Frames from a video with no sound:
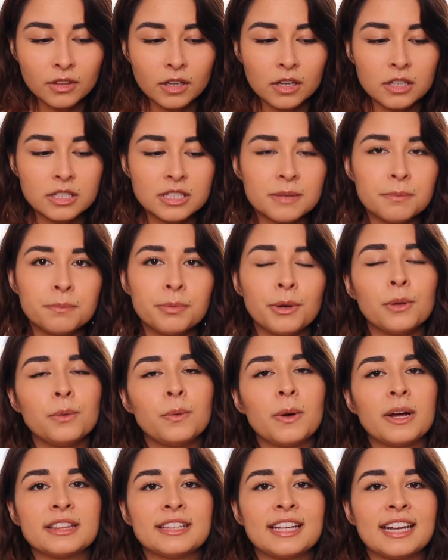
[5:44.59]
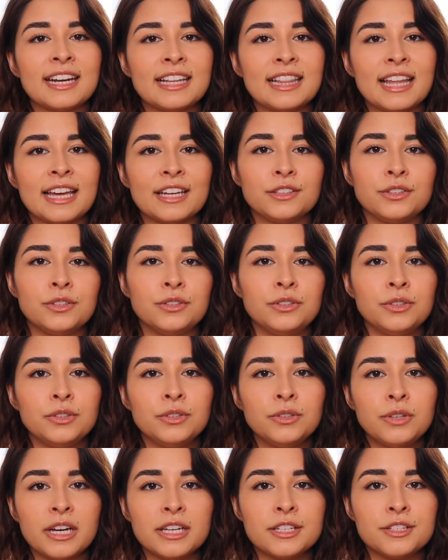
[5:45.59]
a simple one that I like to
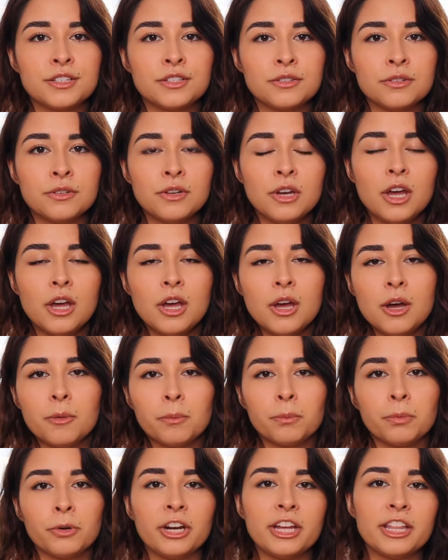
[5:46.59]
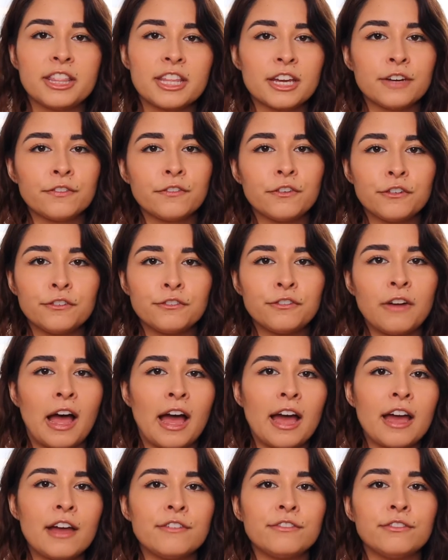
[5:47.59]
do is to breathe in for
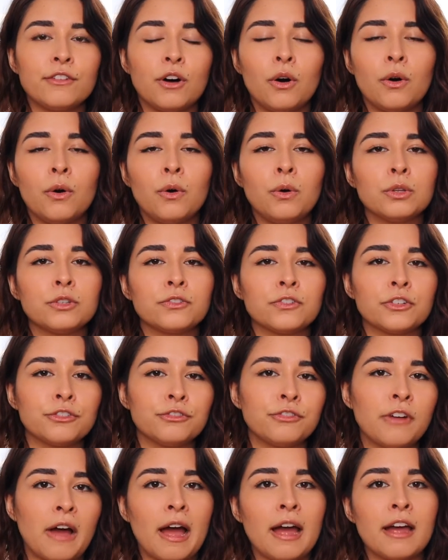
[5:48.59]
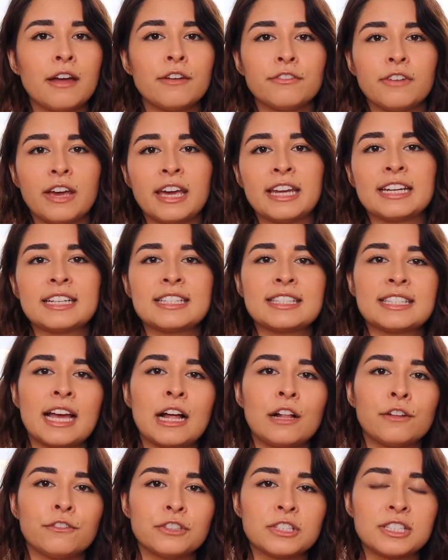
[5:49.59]
five, hold for five, and
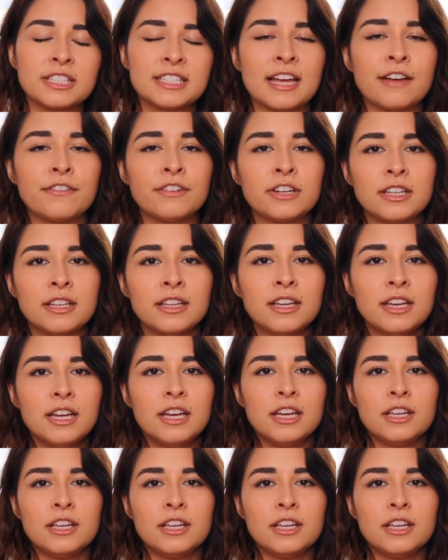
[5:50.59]
exhale for seven.